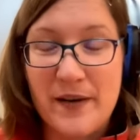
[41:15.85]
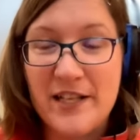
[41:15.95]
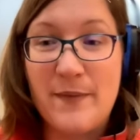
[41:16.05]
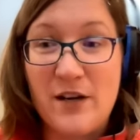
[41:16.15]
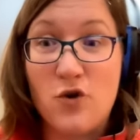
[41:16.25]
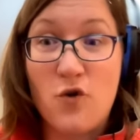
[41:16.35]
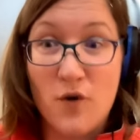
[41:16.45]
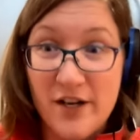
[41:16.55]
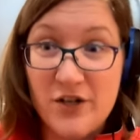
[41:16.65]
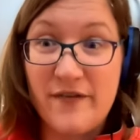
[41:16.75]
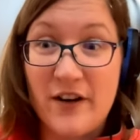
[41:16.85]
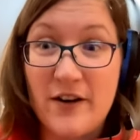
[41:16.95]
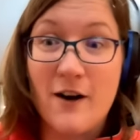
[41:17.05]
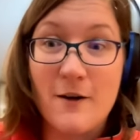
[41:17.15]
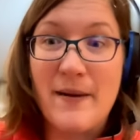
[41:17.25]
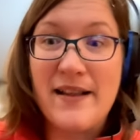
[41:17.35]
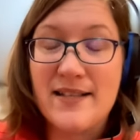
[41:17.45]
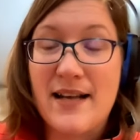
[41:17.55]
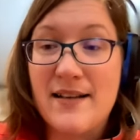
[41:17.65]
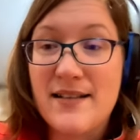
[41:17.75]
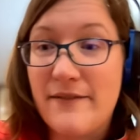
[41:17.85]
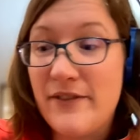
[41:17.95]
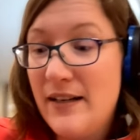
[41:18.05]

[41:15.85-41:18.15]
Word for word: but it's been crunched very hard by this kind of stuff.